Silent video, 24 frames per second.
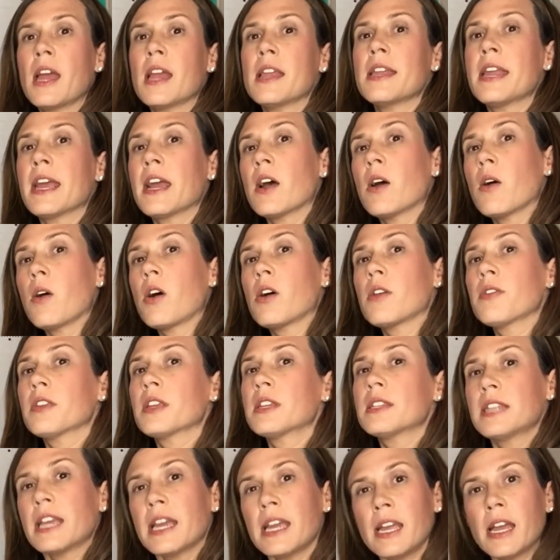Now, on the
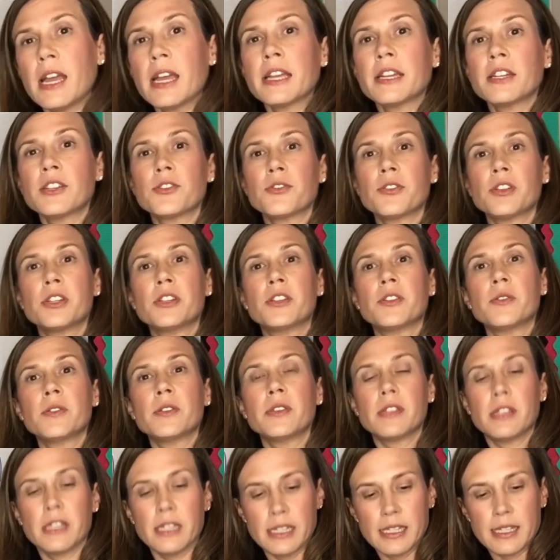day I
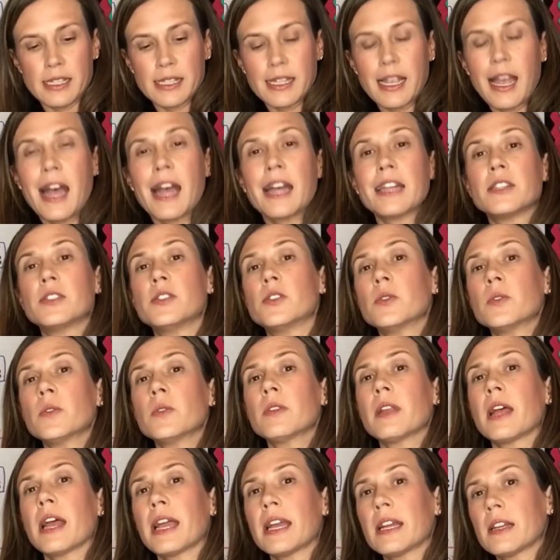introduce this, I do
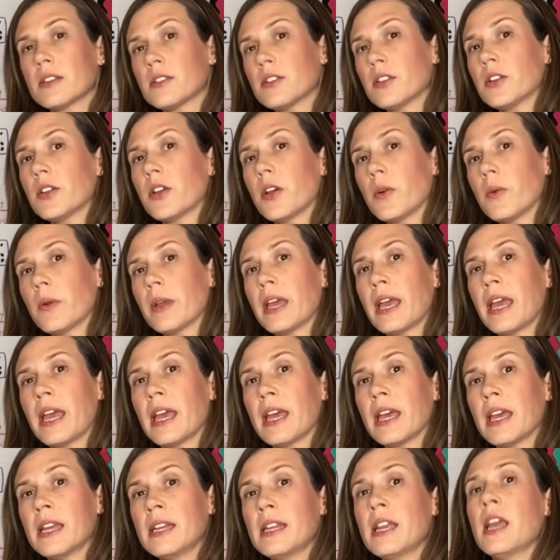like to go
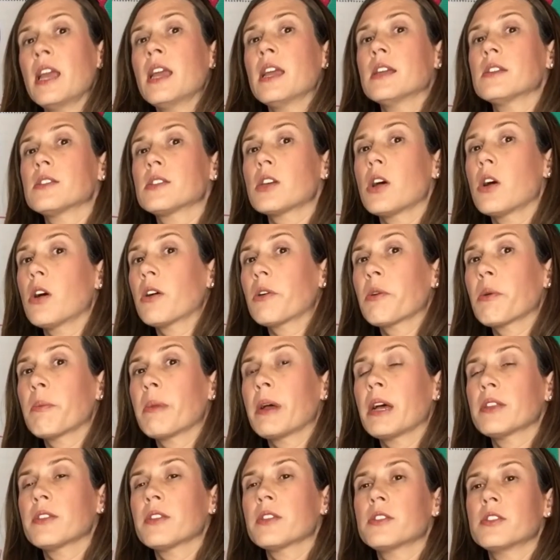ahead and talk
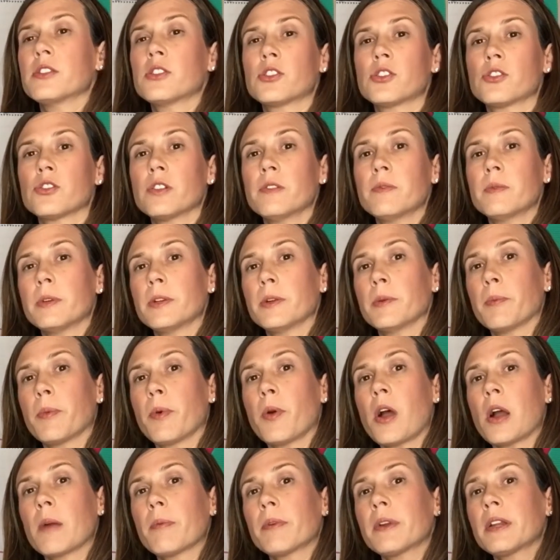about the distributive
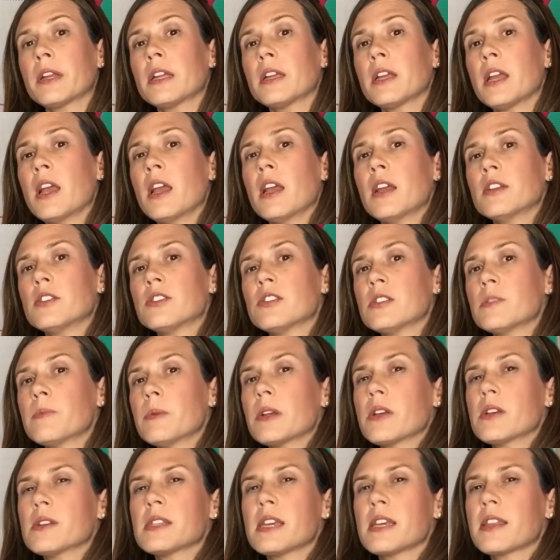property just
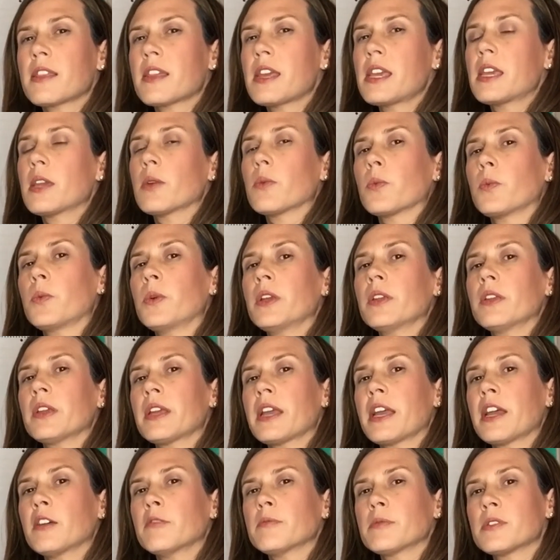because I think it really
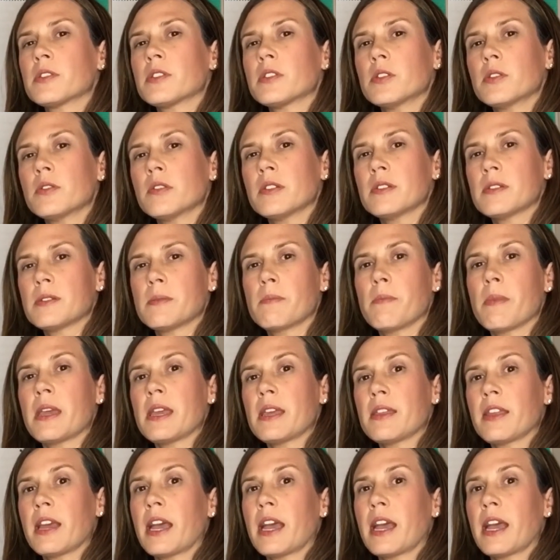helps students make